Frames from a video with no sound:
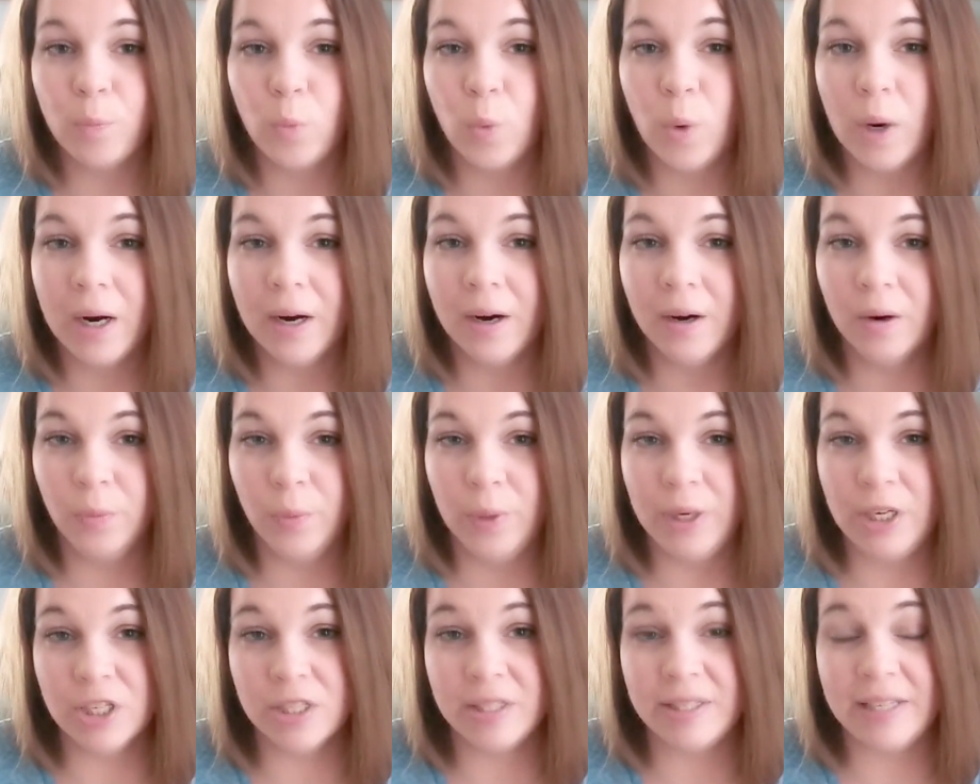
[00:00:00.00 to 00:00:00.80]
where
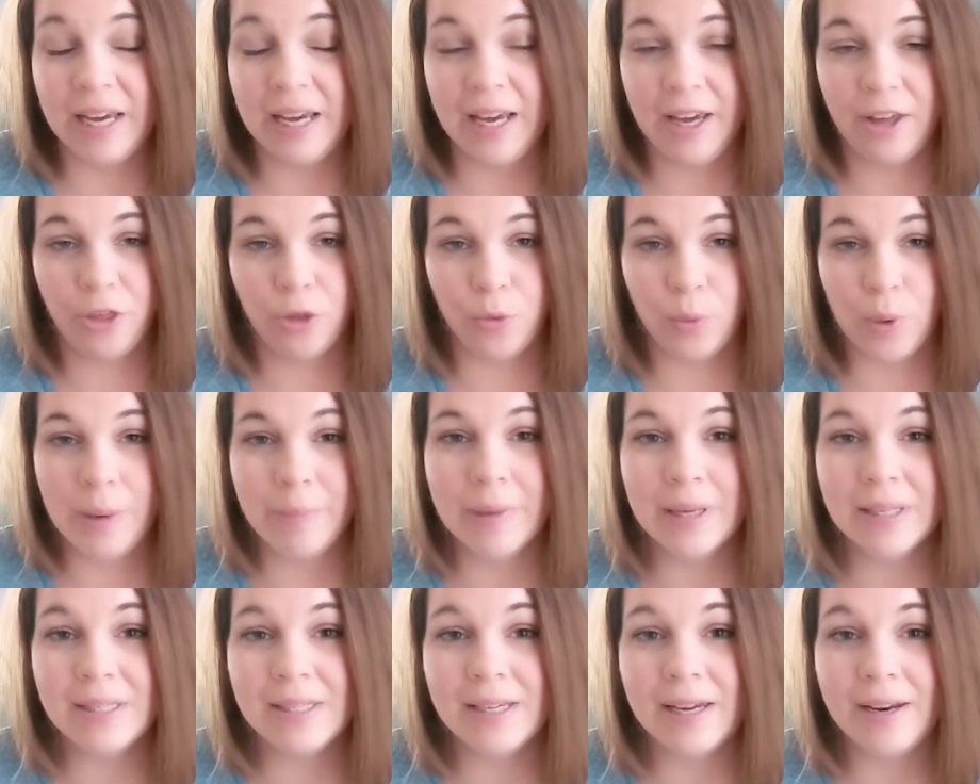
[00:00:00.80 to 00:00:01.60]
we just take 3
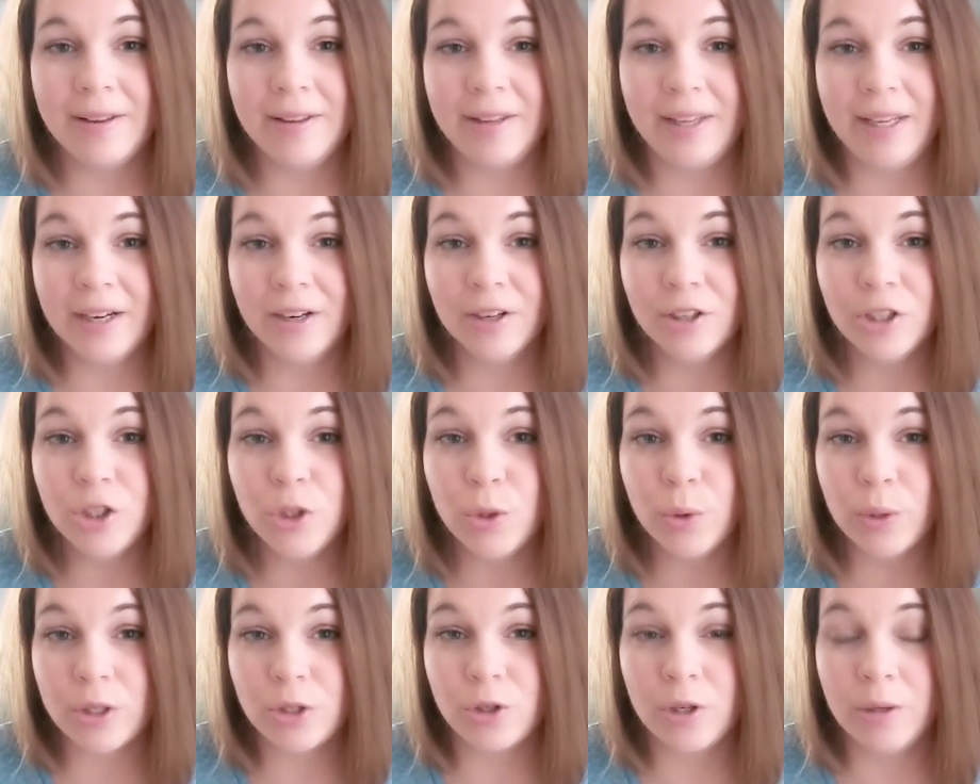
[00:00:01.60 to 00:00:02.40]
months out of the year
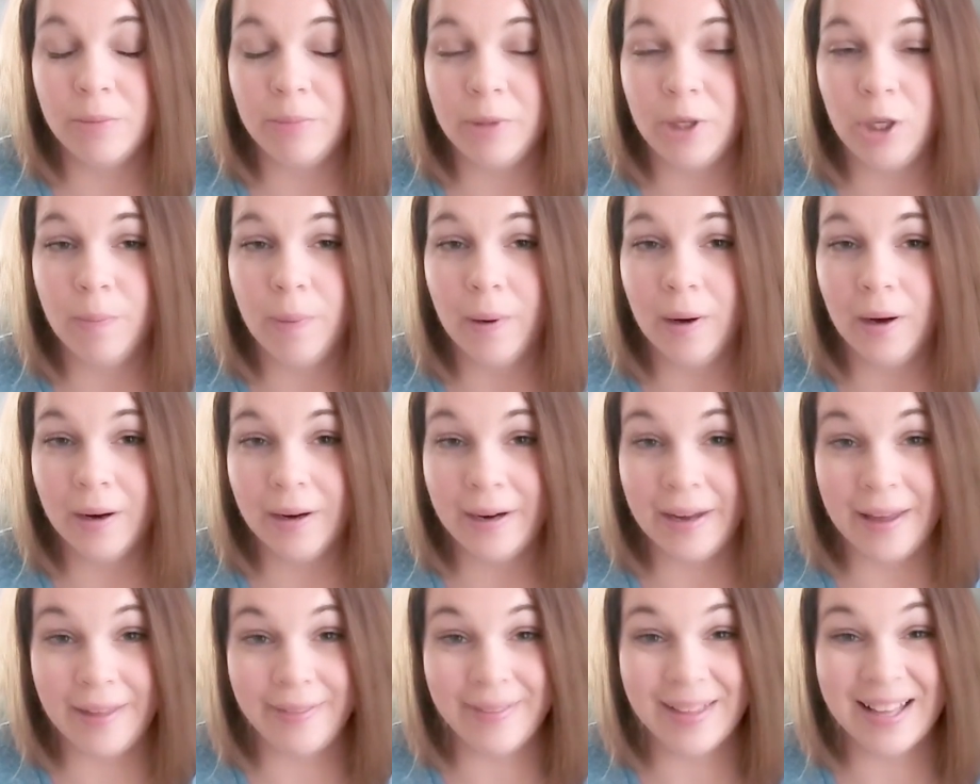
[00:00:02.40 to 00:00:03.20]
to extreme
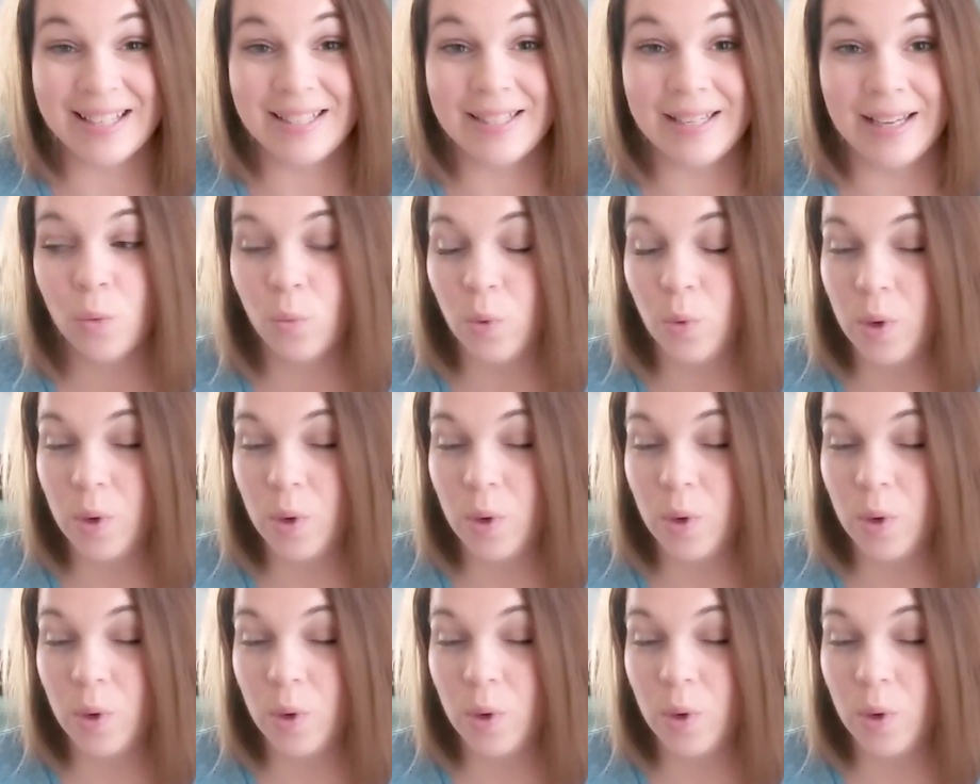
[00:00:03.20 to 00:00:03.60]
coupon, and that's it.